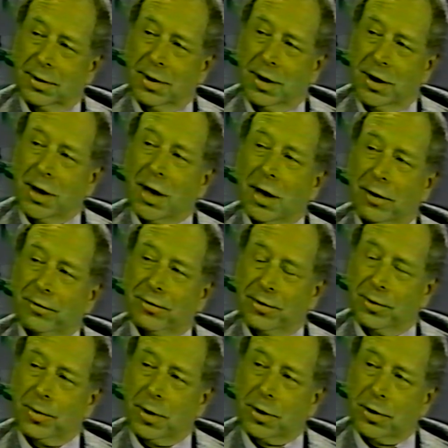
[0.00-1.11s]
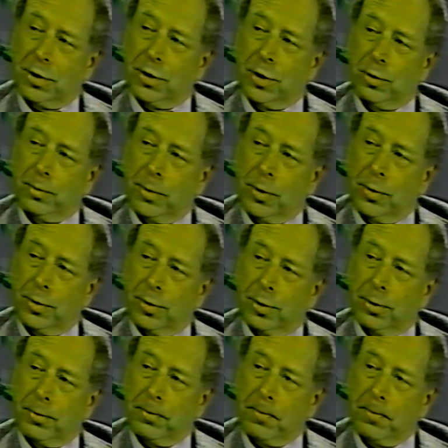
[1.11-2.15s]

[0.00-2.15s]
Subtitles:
enough to want to know more.